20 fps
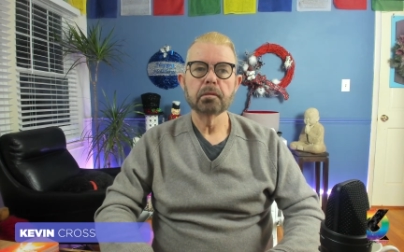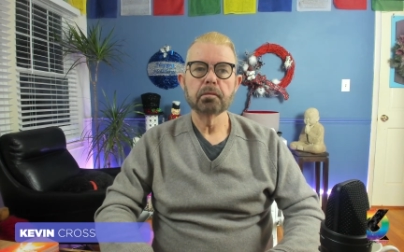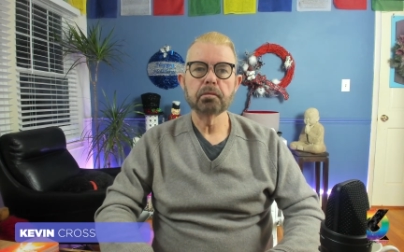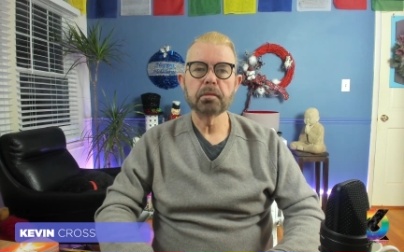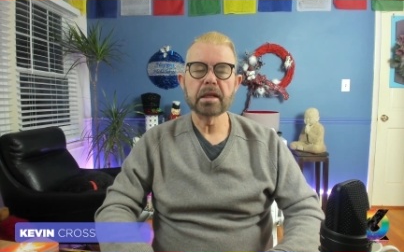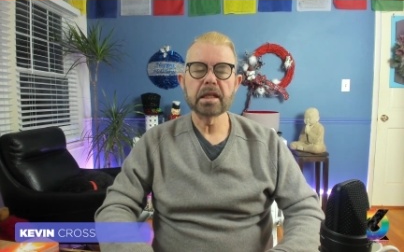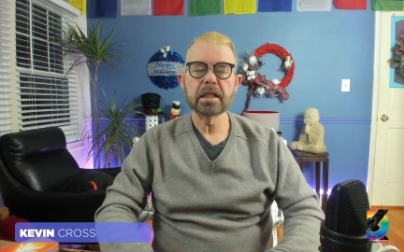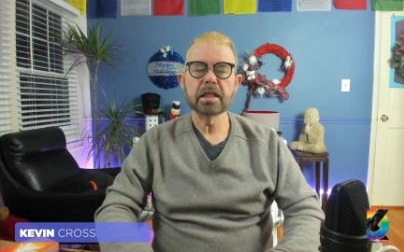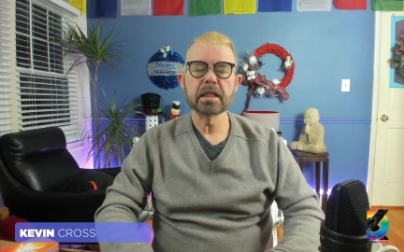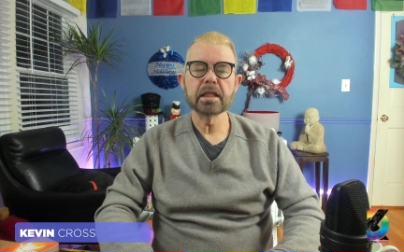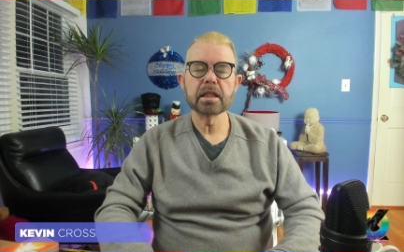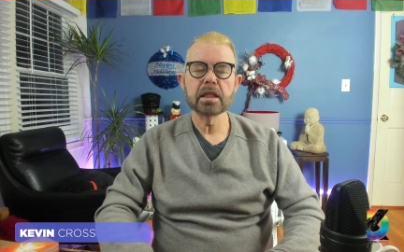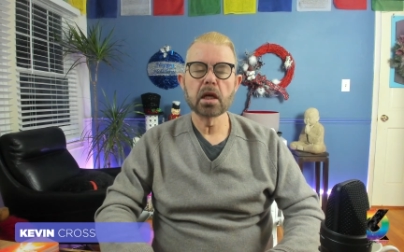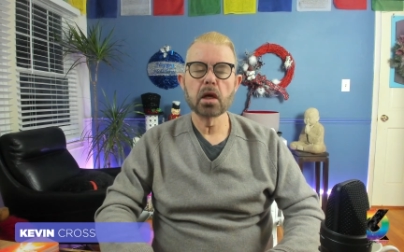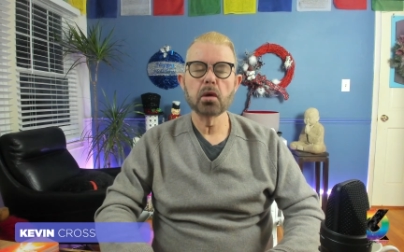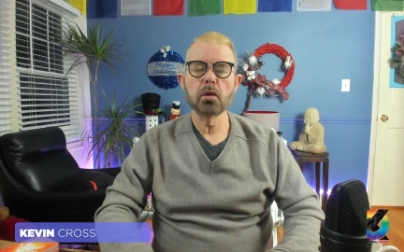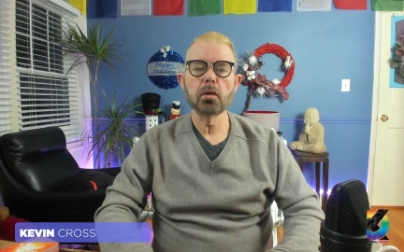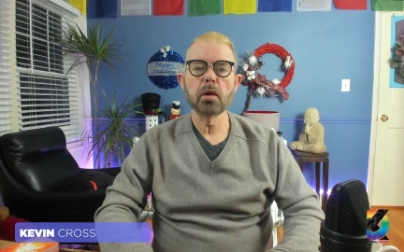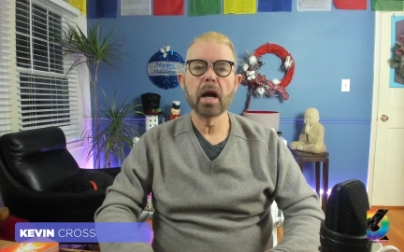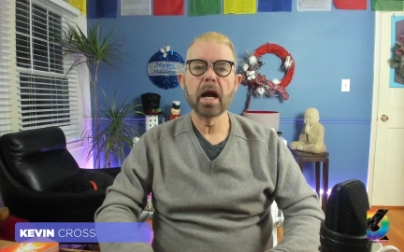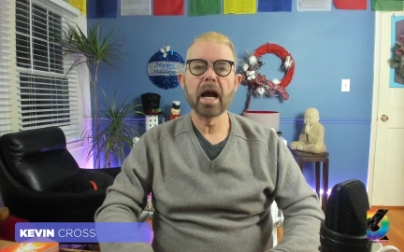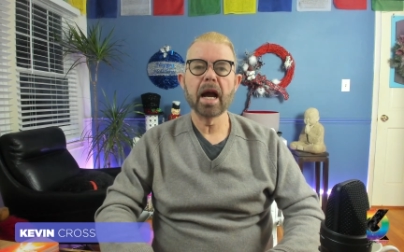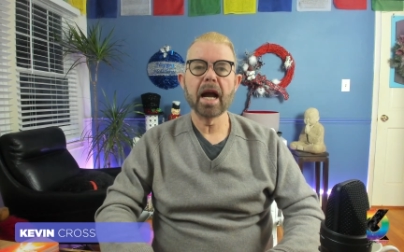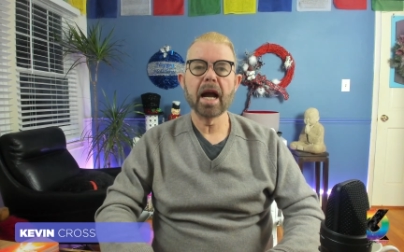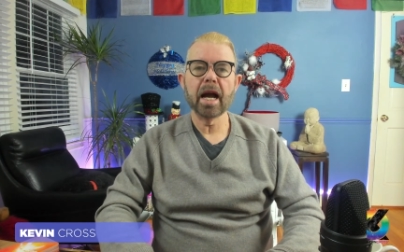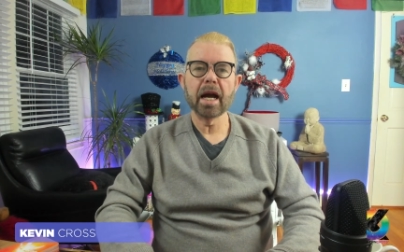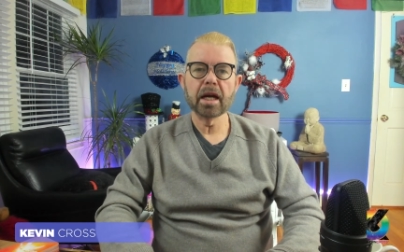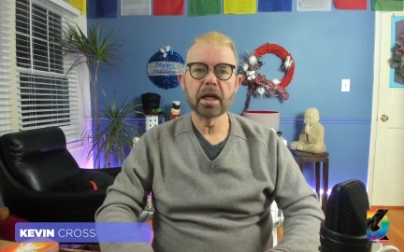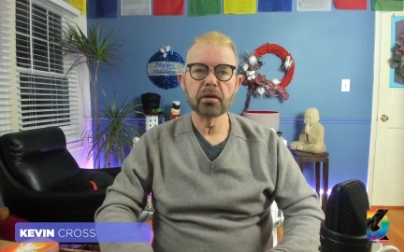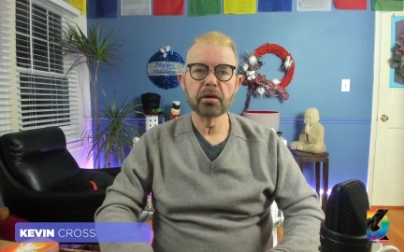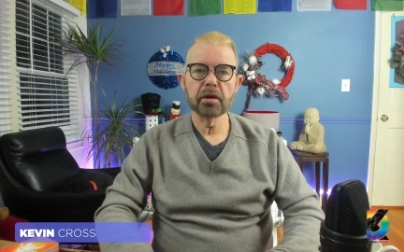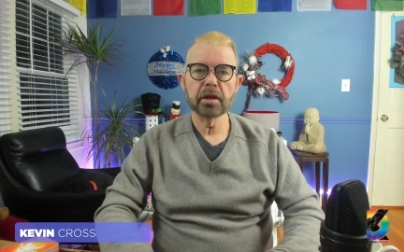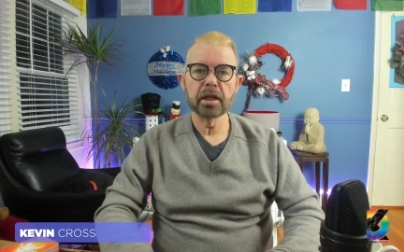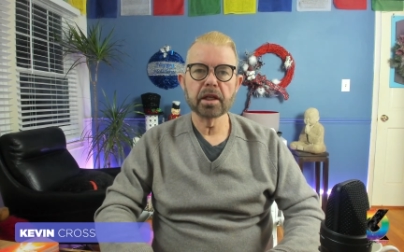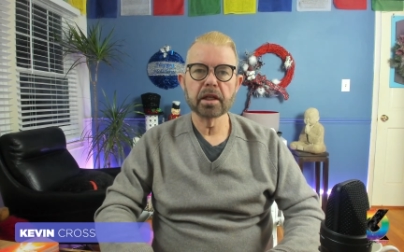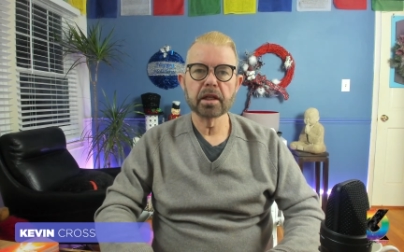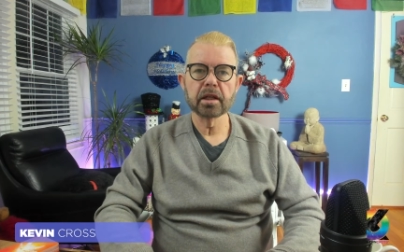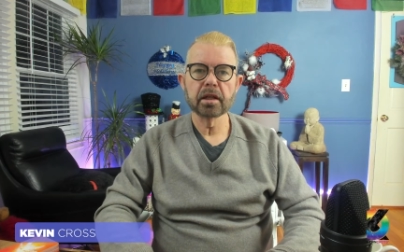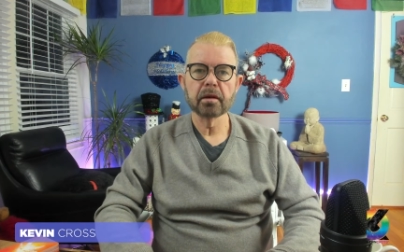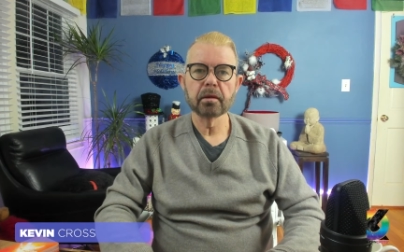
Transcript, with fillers: be so angry.